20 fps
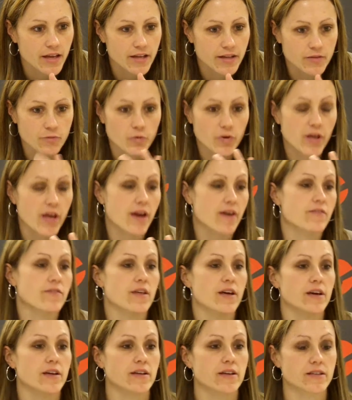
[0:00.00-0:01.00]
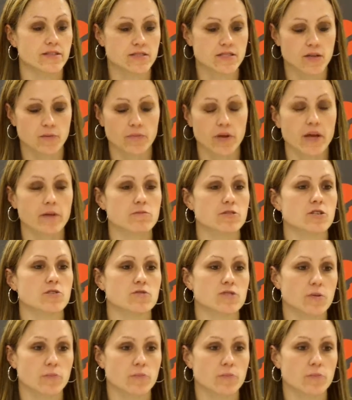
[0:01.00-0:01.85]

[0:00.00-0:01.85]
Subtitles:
And we have that in some games. You know,